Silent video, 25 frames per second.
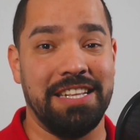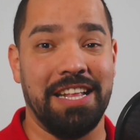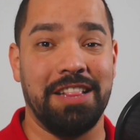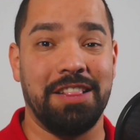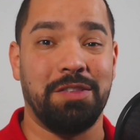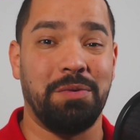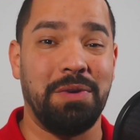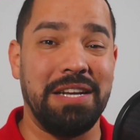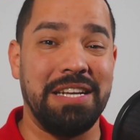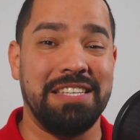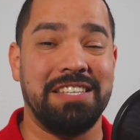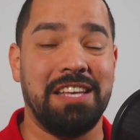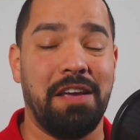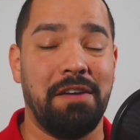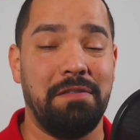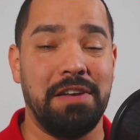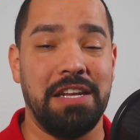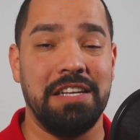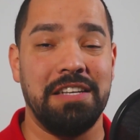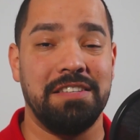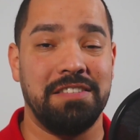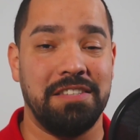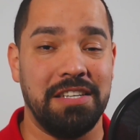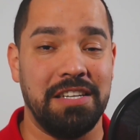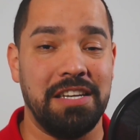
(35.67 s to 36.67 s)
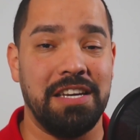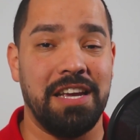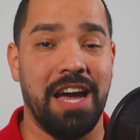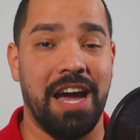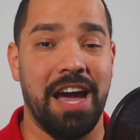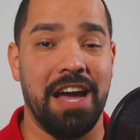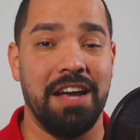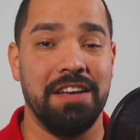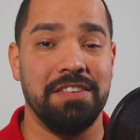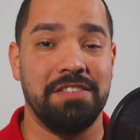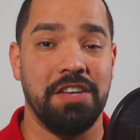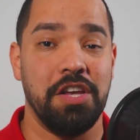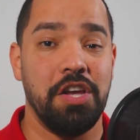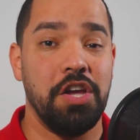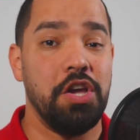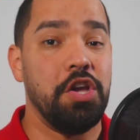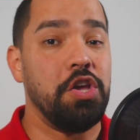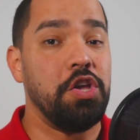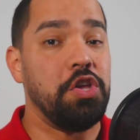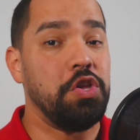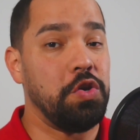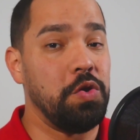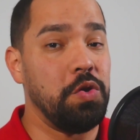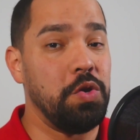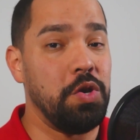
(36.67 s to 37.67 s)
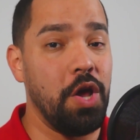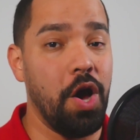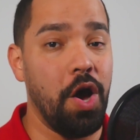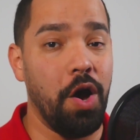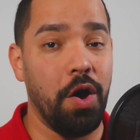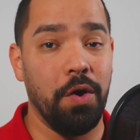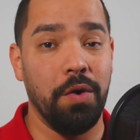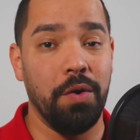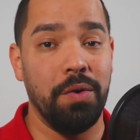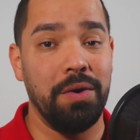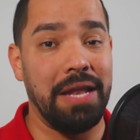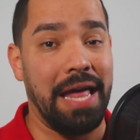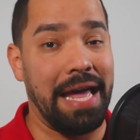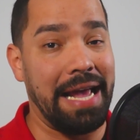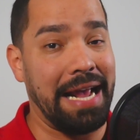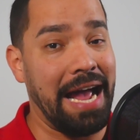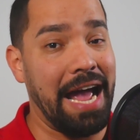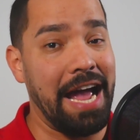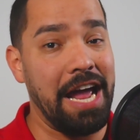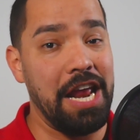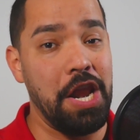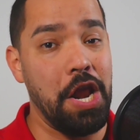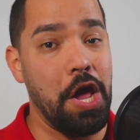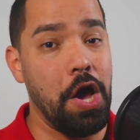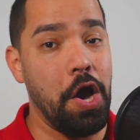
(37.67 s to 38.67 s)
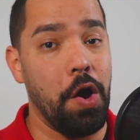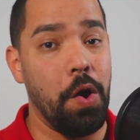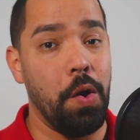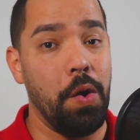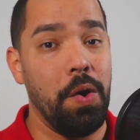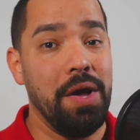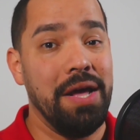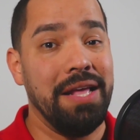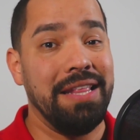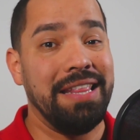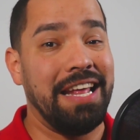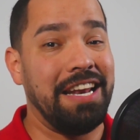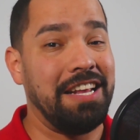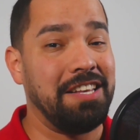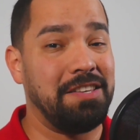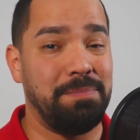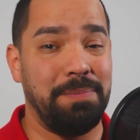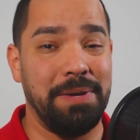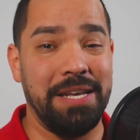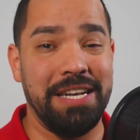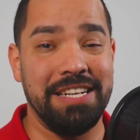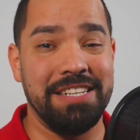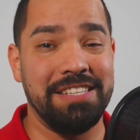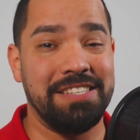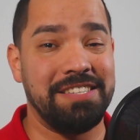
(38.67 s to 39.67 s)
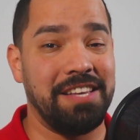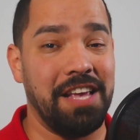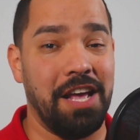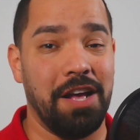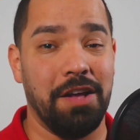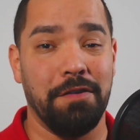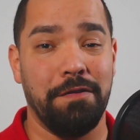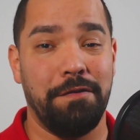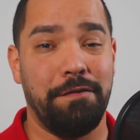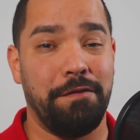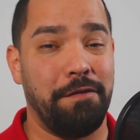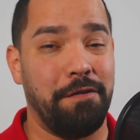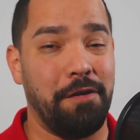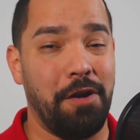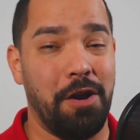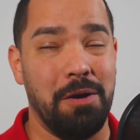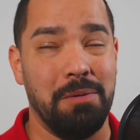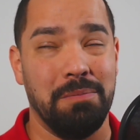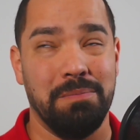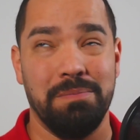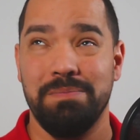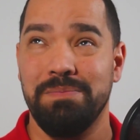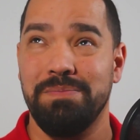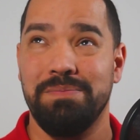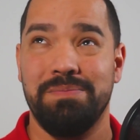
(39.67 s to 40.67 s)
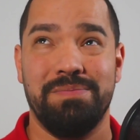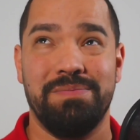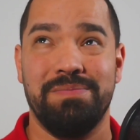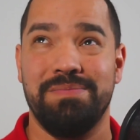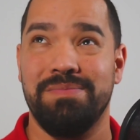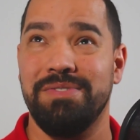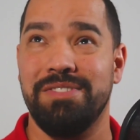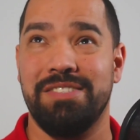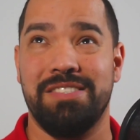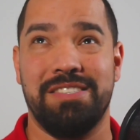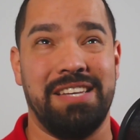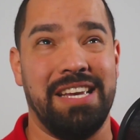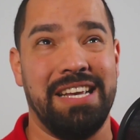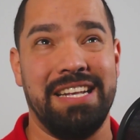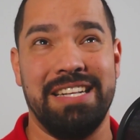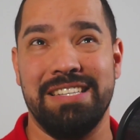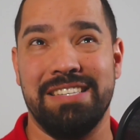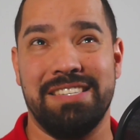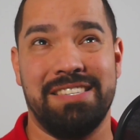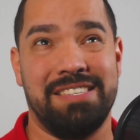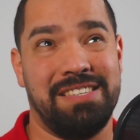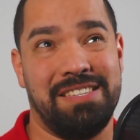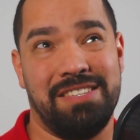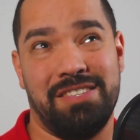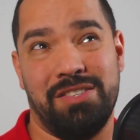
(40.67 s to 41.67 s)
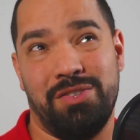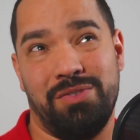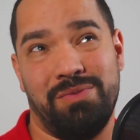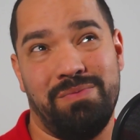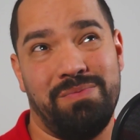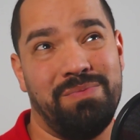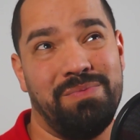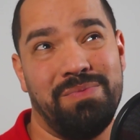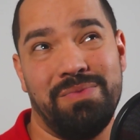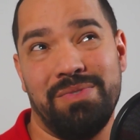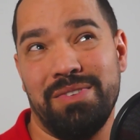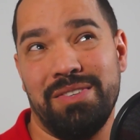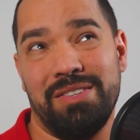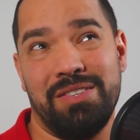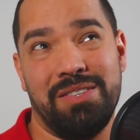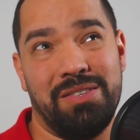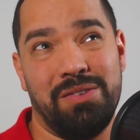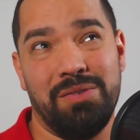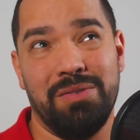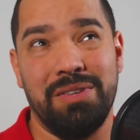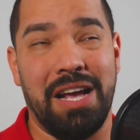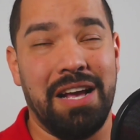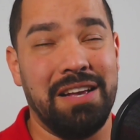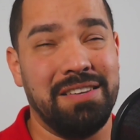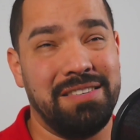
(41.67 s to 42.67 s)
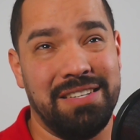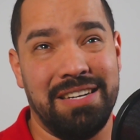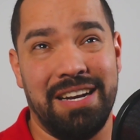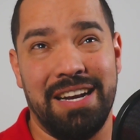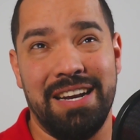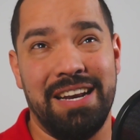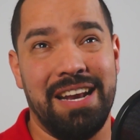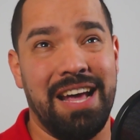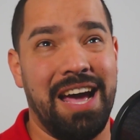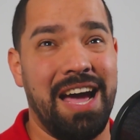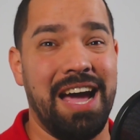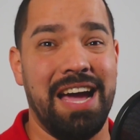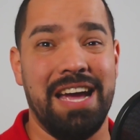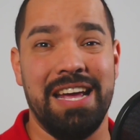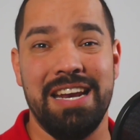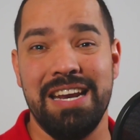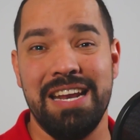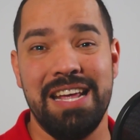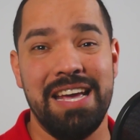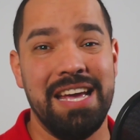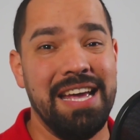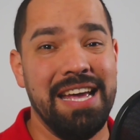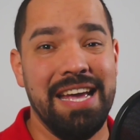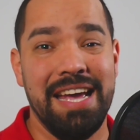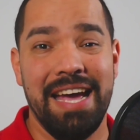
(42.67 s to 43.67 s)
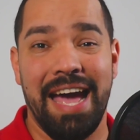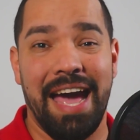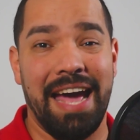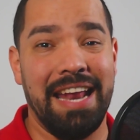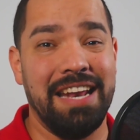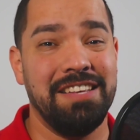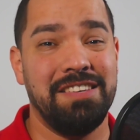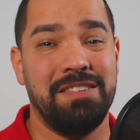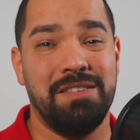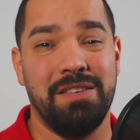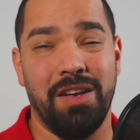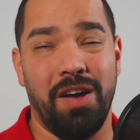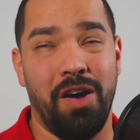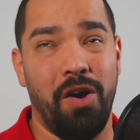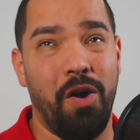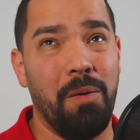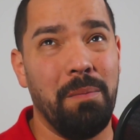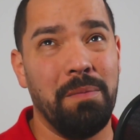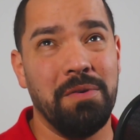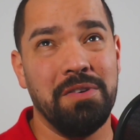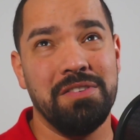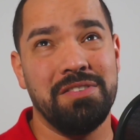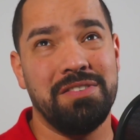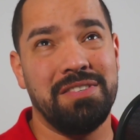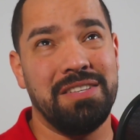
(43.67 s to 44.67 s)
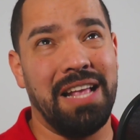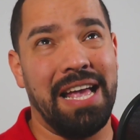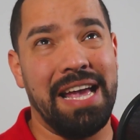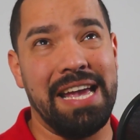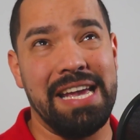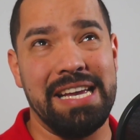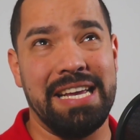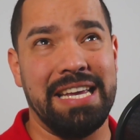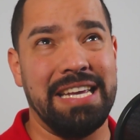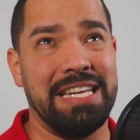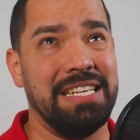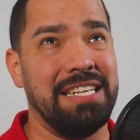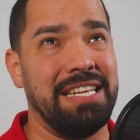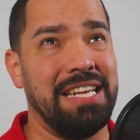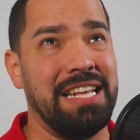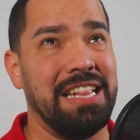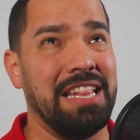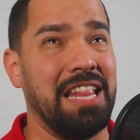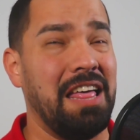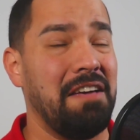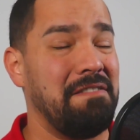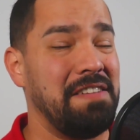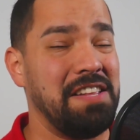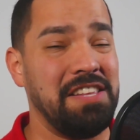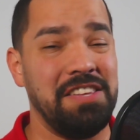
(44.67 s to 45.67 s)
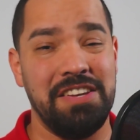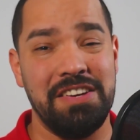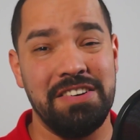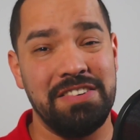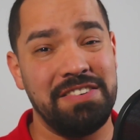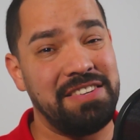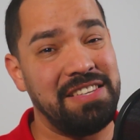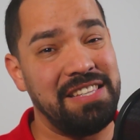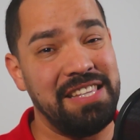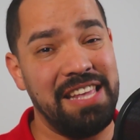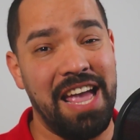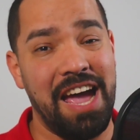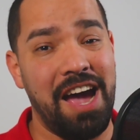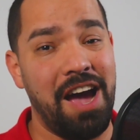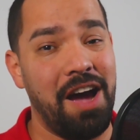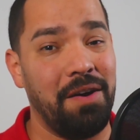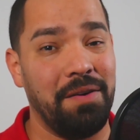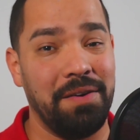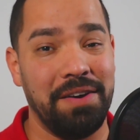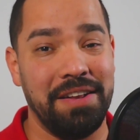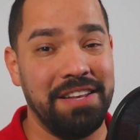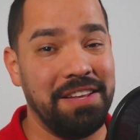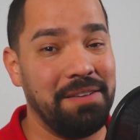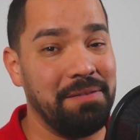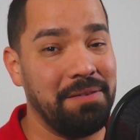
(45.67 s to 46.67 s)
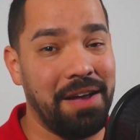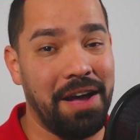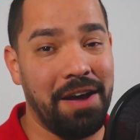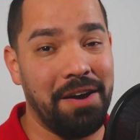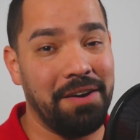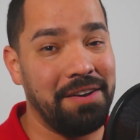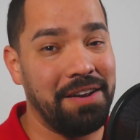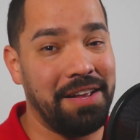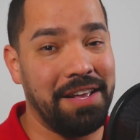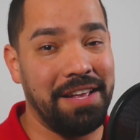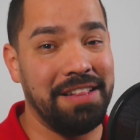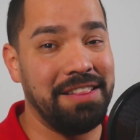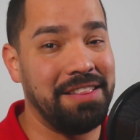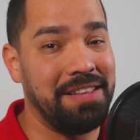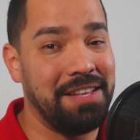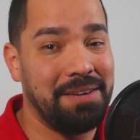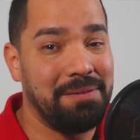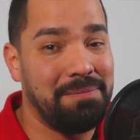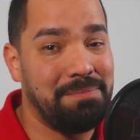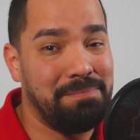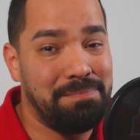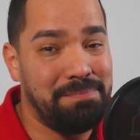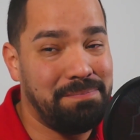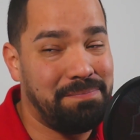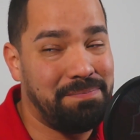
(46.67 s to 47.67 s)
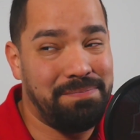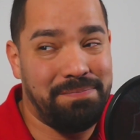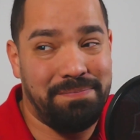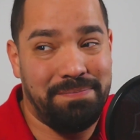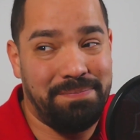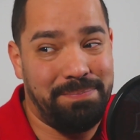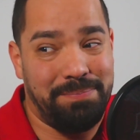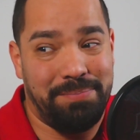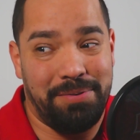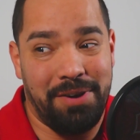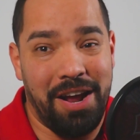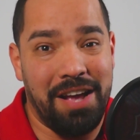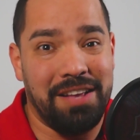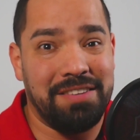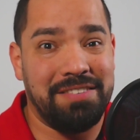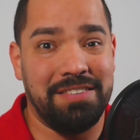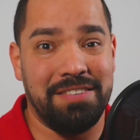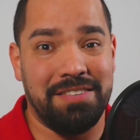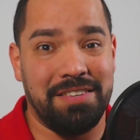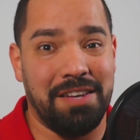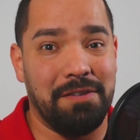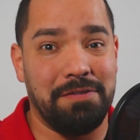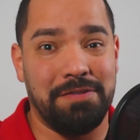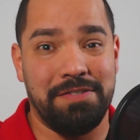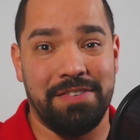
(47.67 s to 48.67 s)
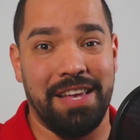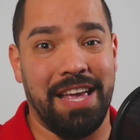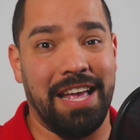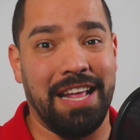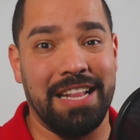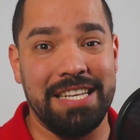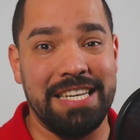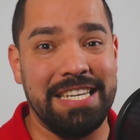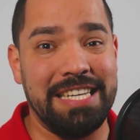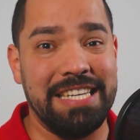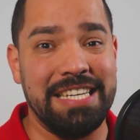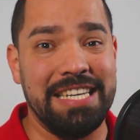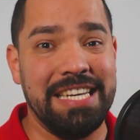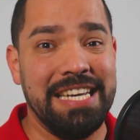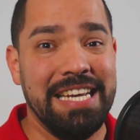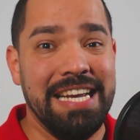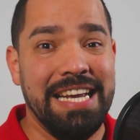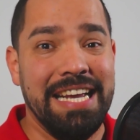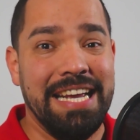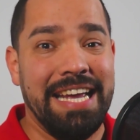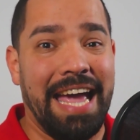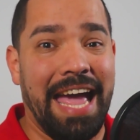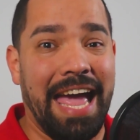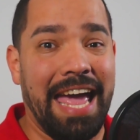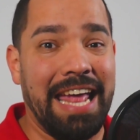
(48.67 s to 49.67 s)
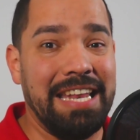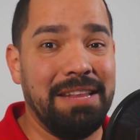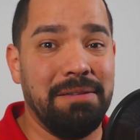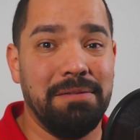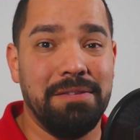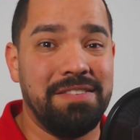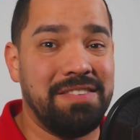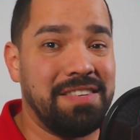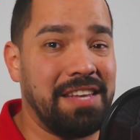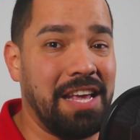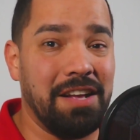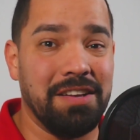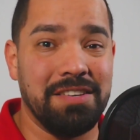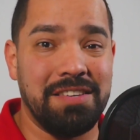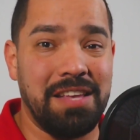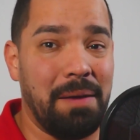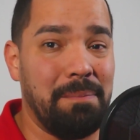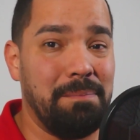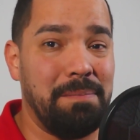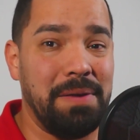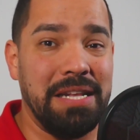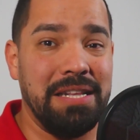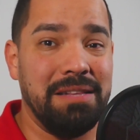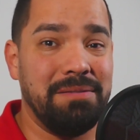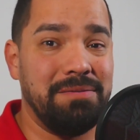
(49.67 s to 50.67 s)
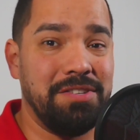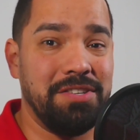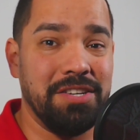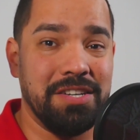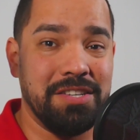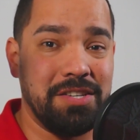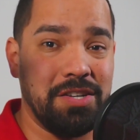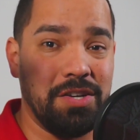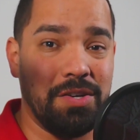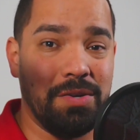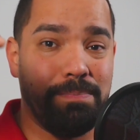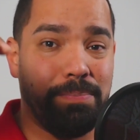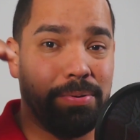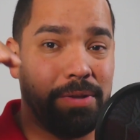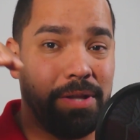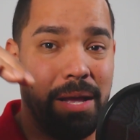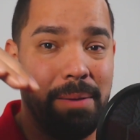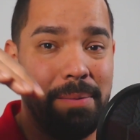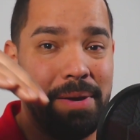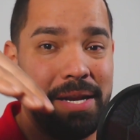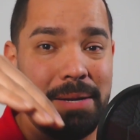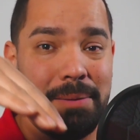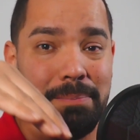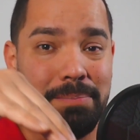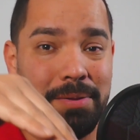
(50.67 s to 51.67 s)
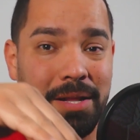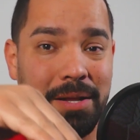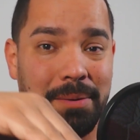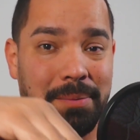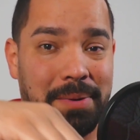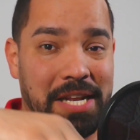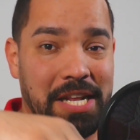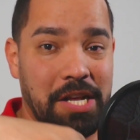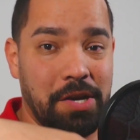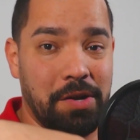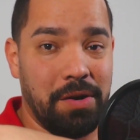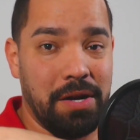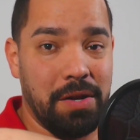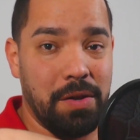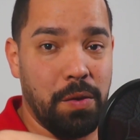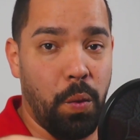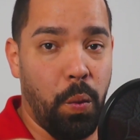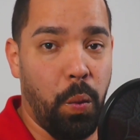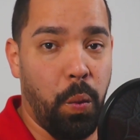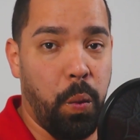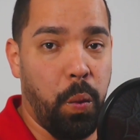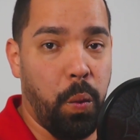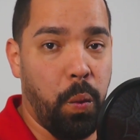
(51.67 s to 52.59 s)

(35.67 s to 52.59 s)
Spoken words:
The 370C, guys, you know, like I know, that it's been in sale from since 2009, and it's almost like 11 years now in the process of selling, and sales have been just plummeting, going